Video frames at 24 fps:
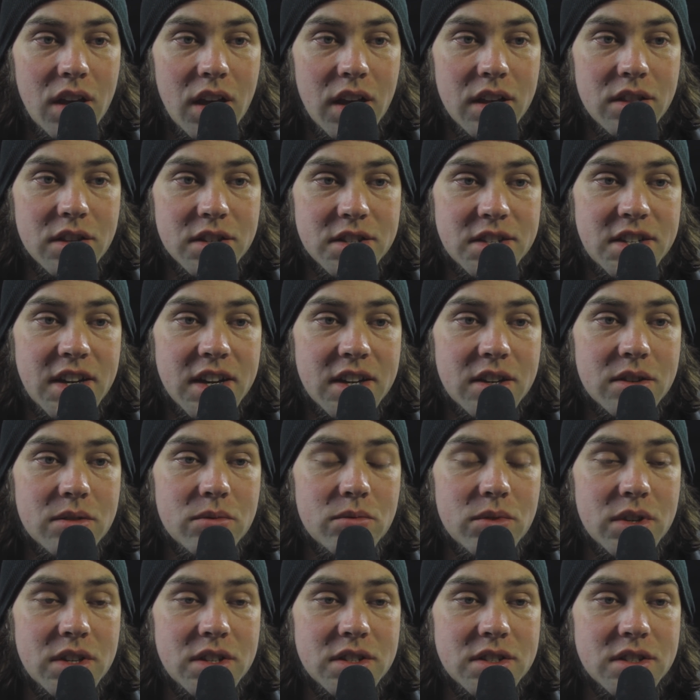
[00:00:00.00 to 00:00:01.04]
And the second
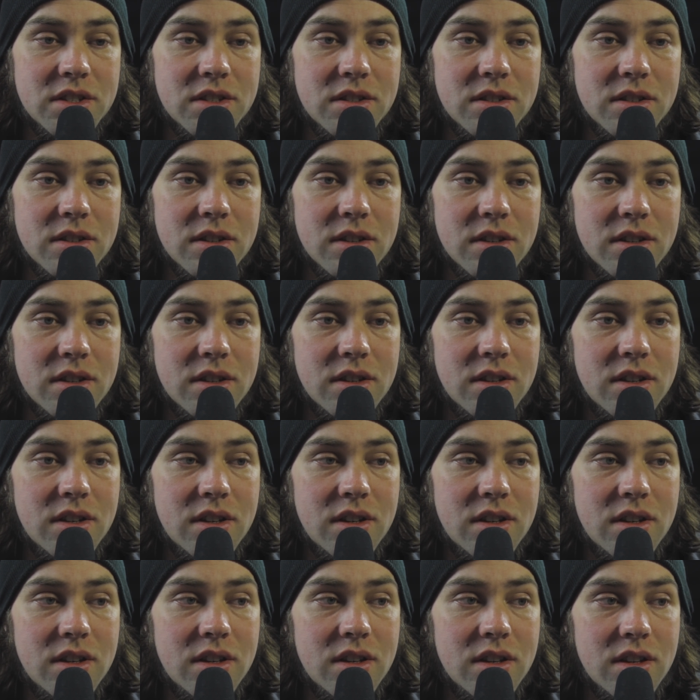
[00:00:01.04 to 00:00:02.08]
reason
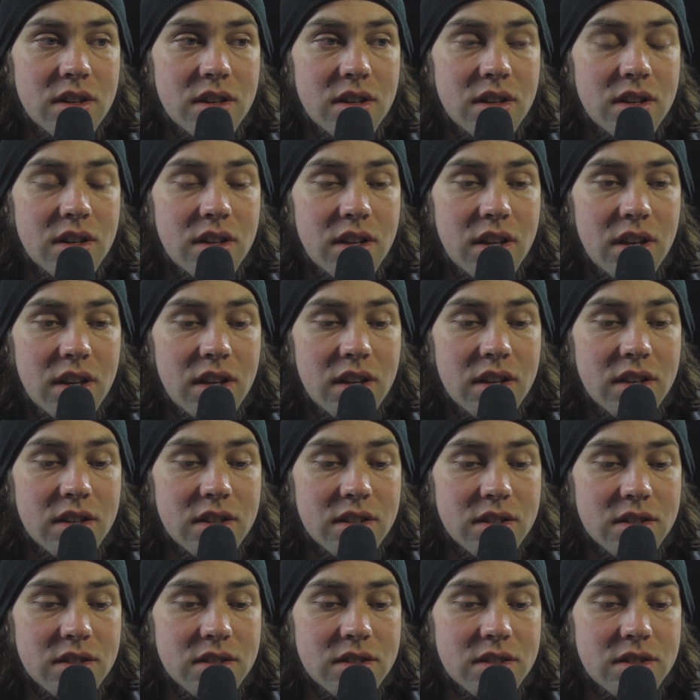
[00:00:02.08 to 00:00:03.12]

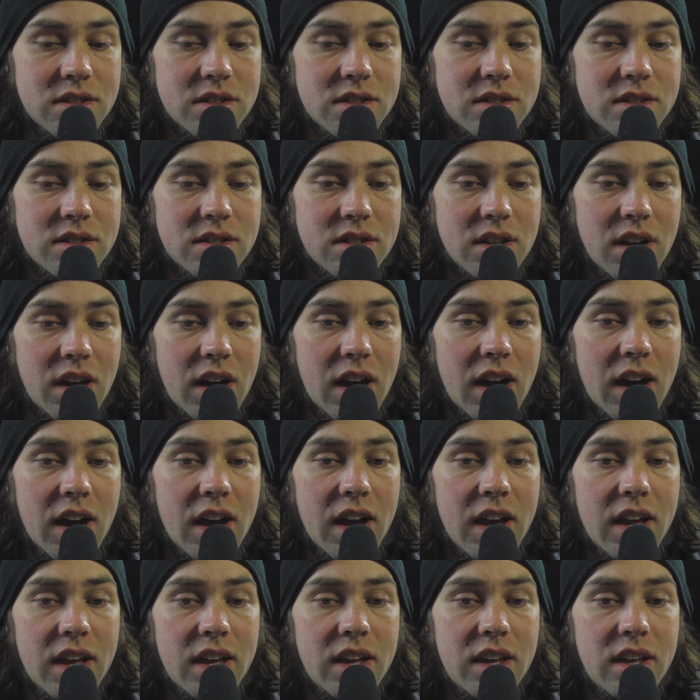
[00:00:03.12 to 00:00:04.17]
is
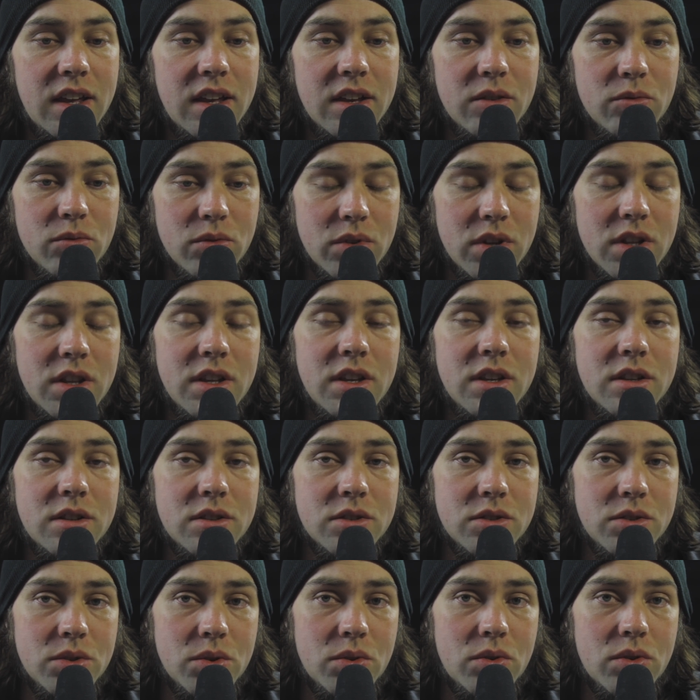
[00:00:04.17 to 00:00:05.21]
I really
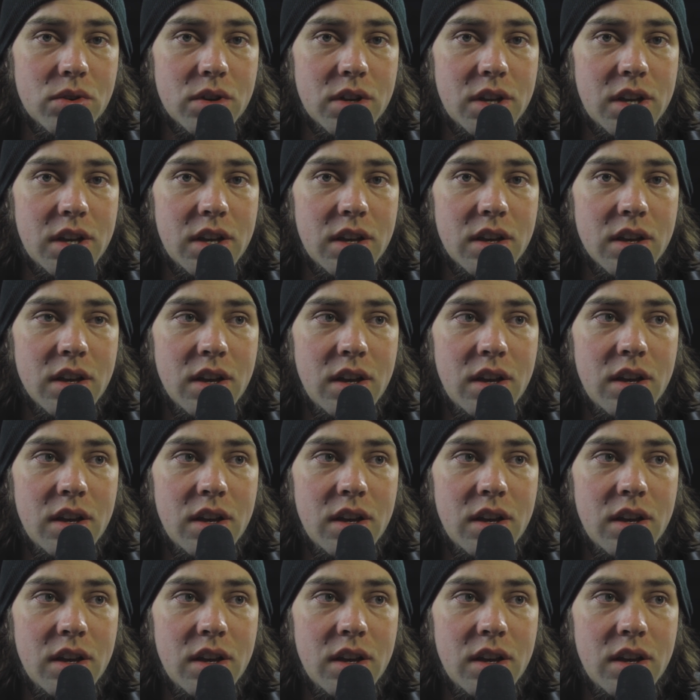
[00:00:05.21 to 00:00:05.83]
enjoy